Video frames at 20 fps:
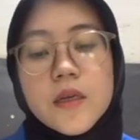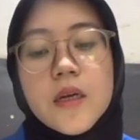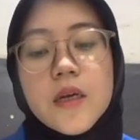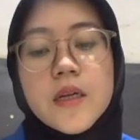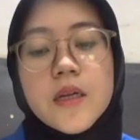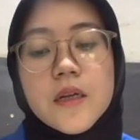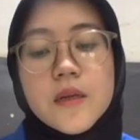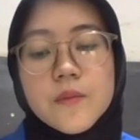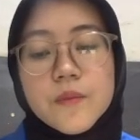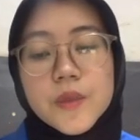
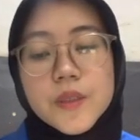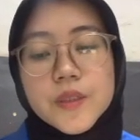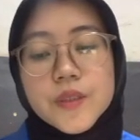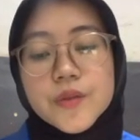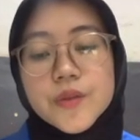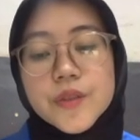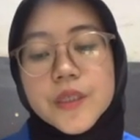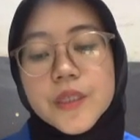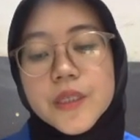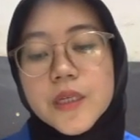Number
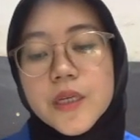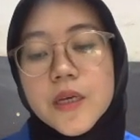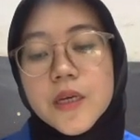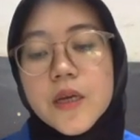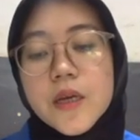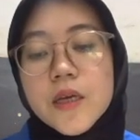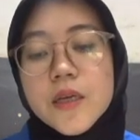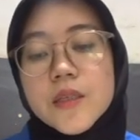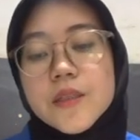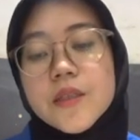3,
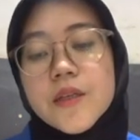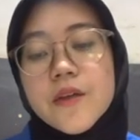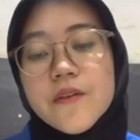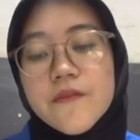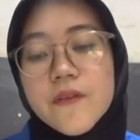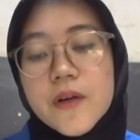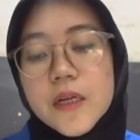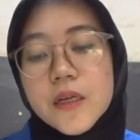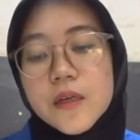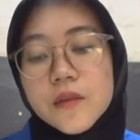
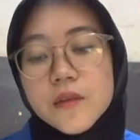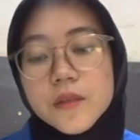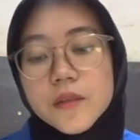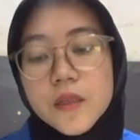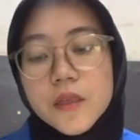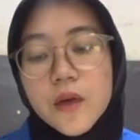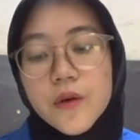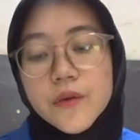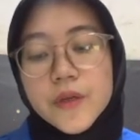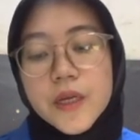Stefano
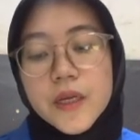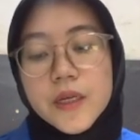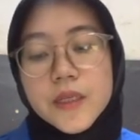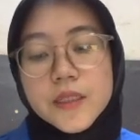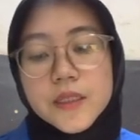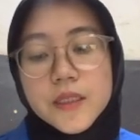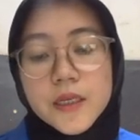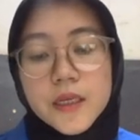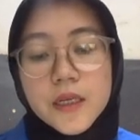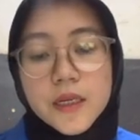saw
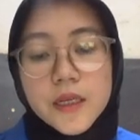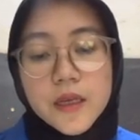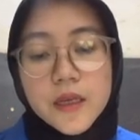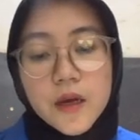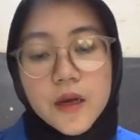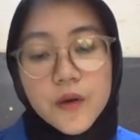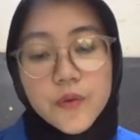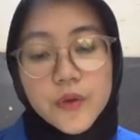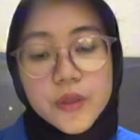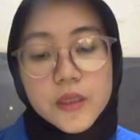
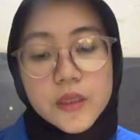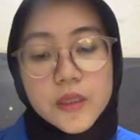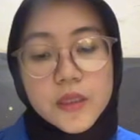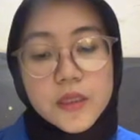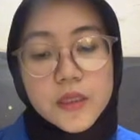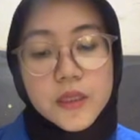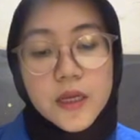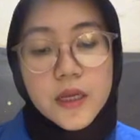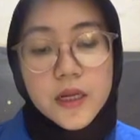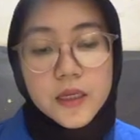Heskelia with
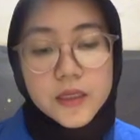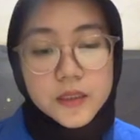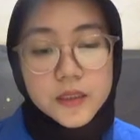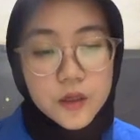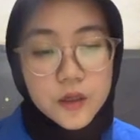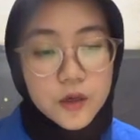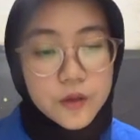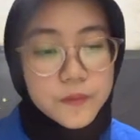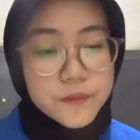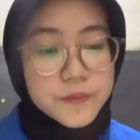the
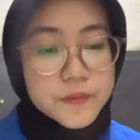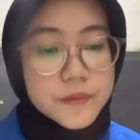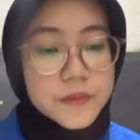telescope.